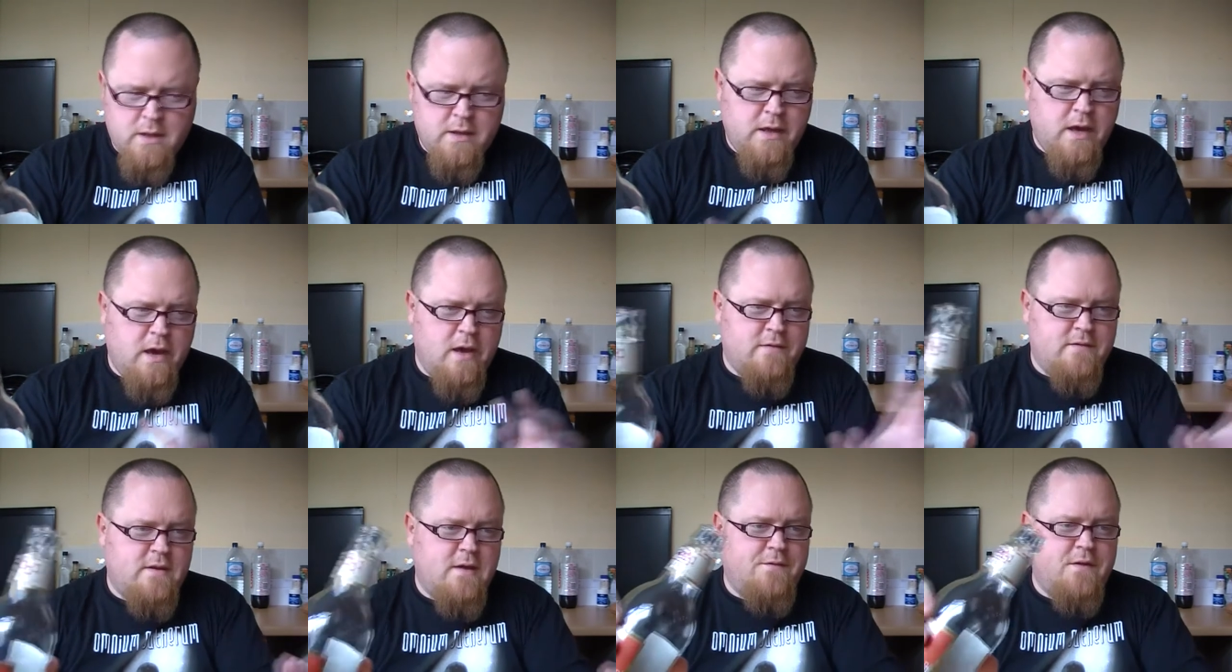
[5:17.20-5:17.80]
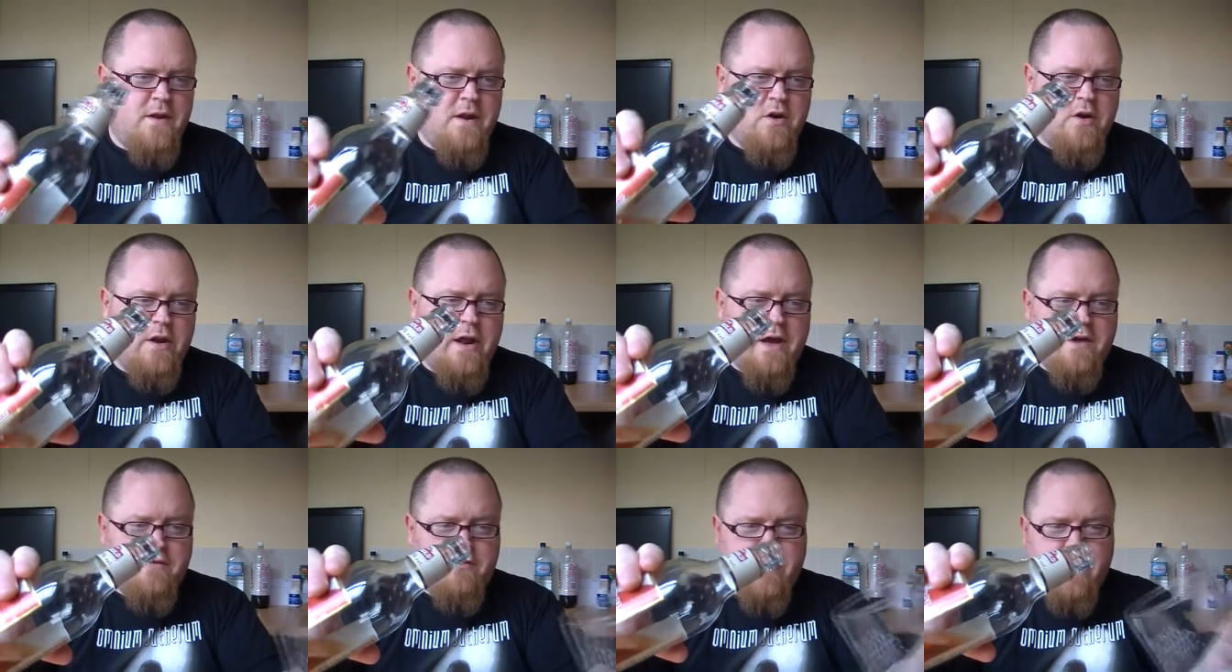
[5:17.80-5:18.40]
yeah, it's definitely got
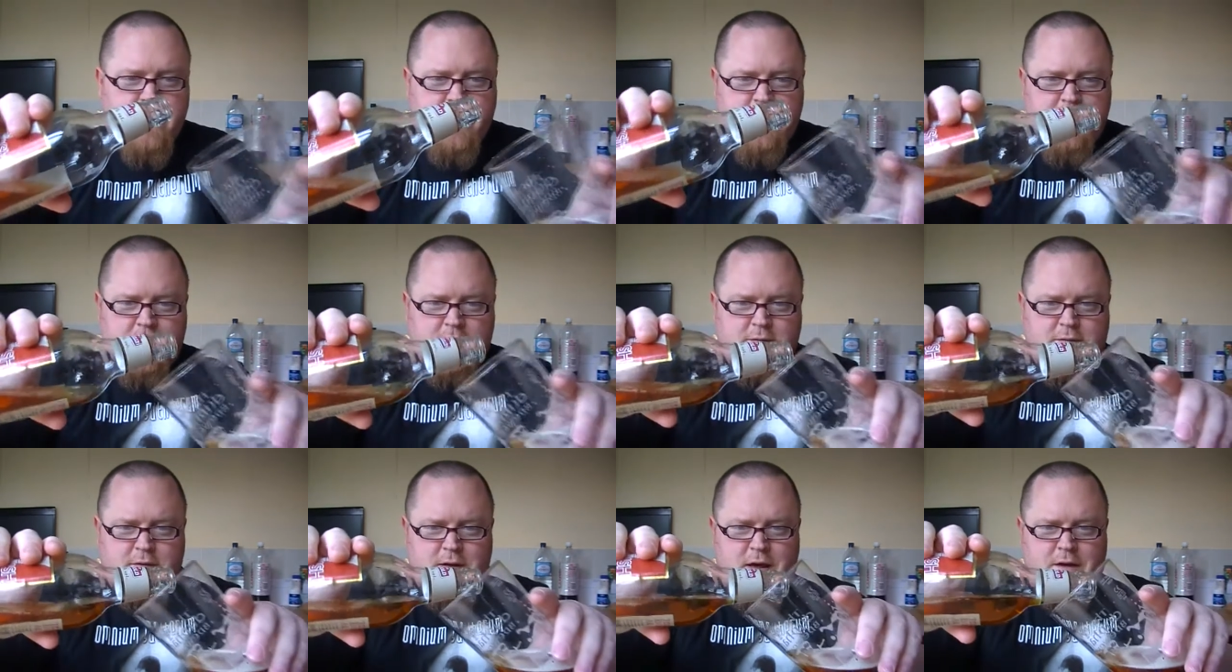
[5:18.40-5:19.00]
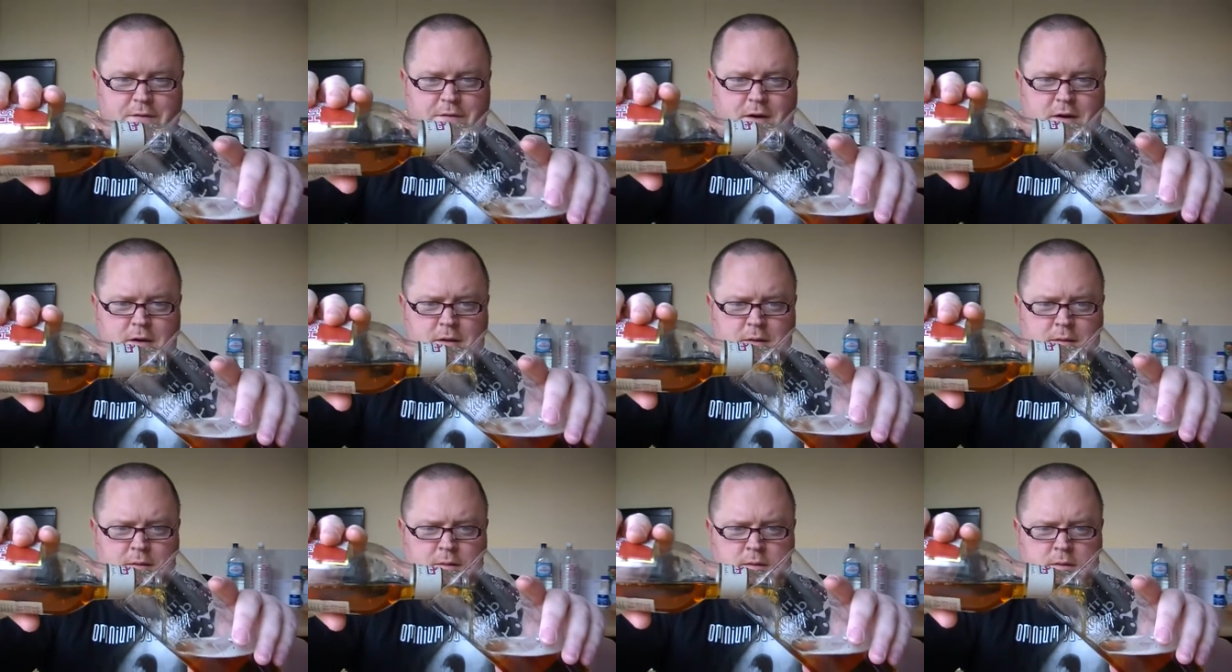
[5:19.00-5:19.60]
that Greene King flavour.
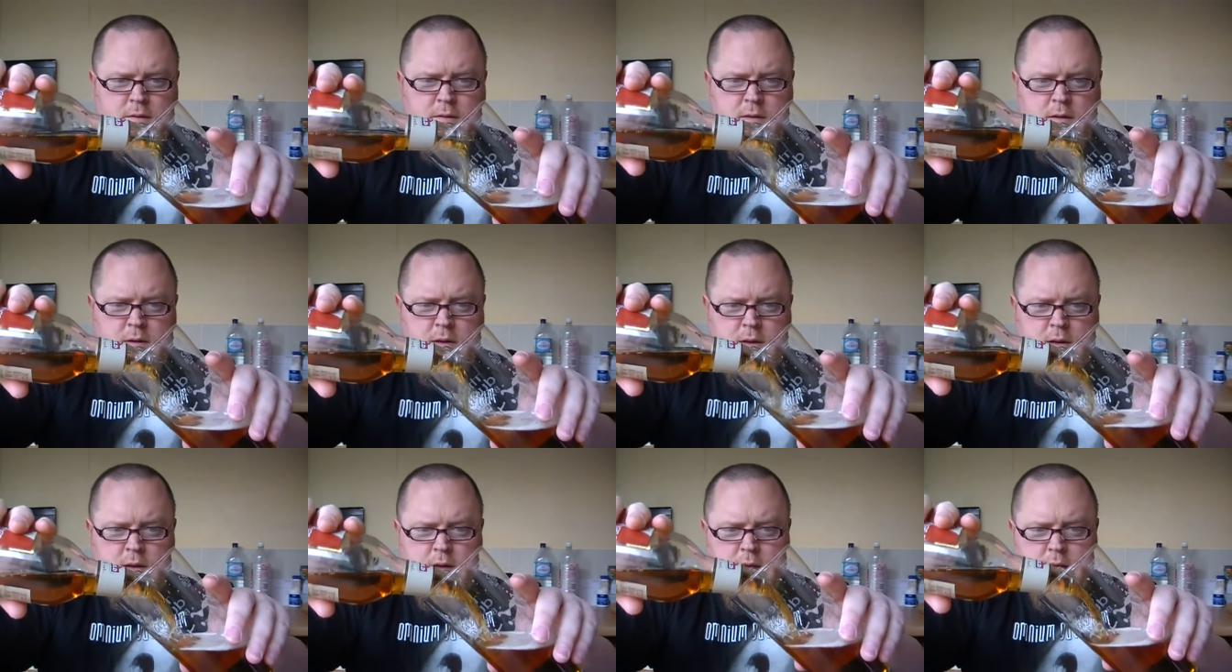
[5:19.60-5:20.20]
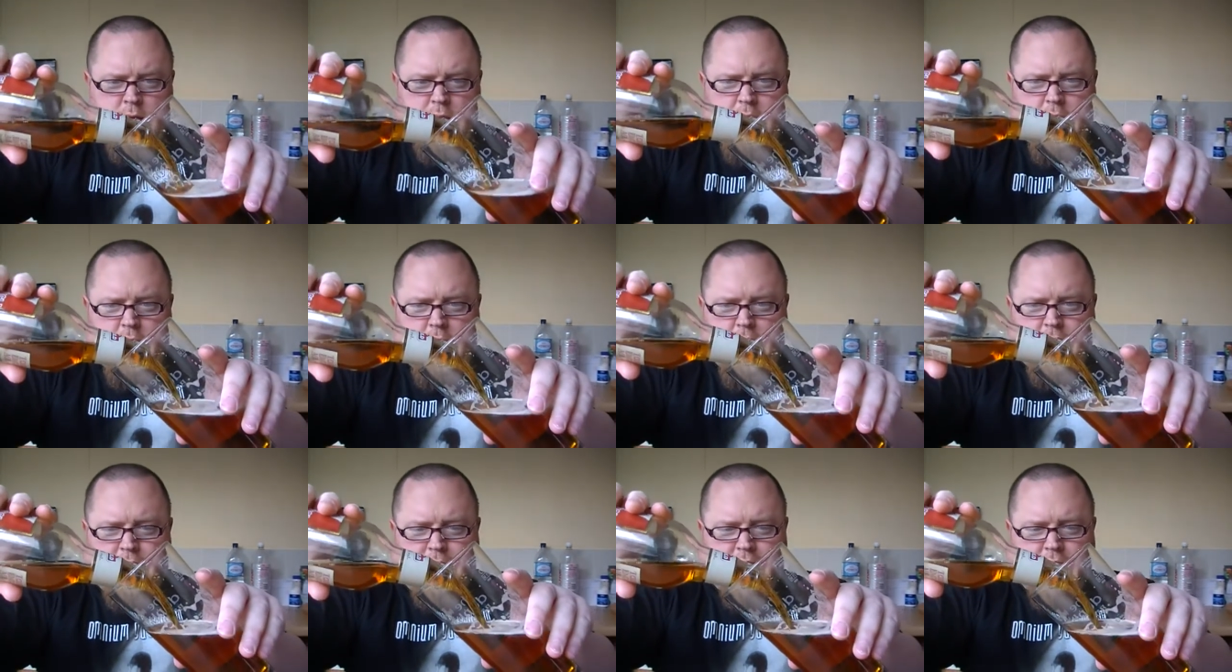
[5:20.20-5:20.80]

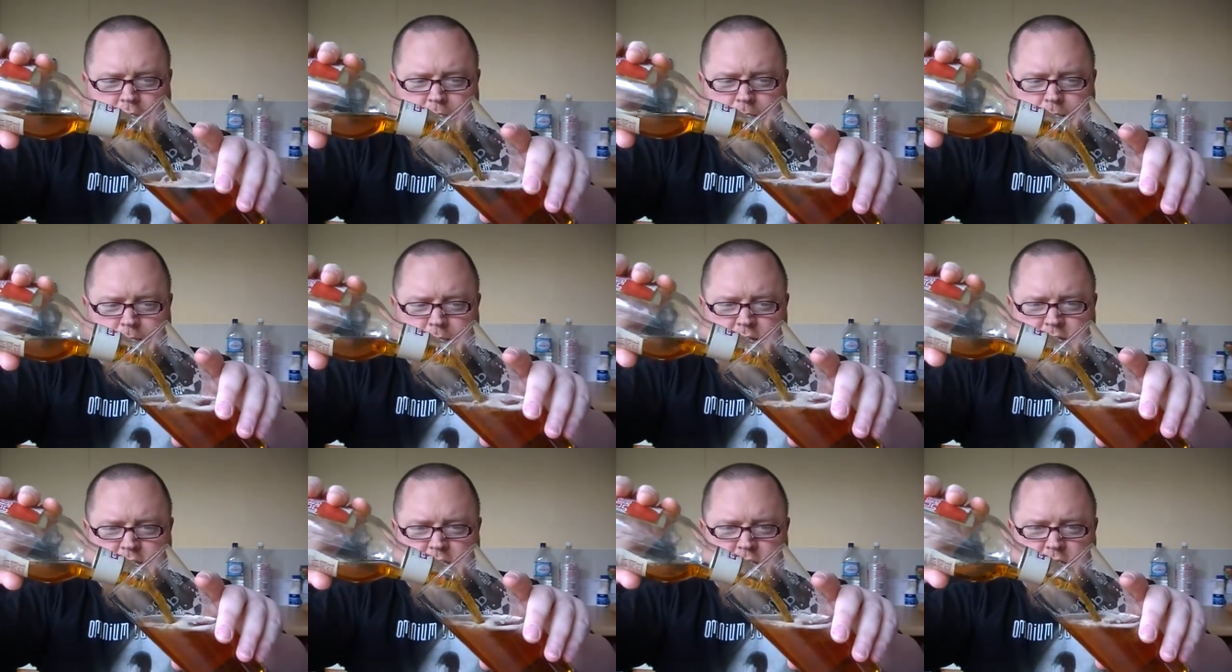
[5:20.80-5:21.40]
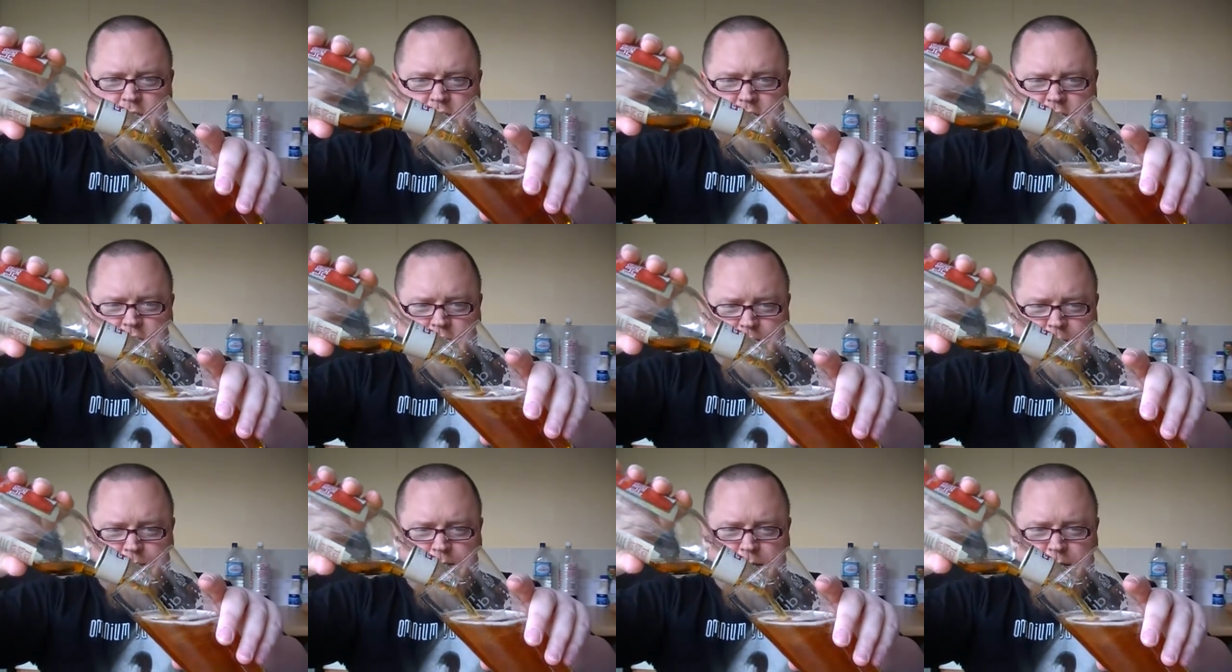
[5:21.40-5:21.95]
And to be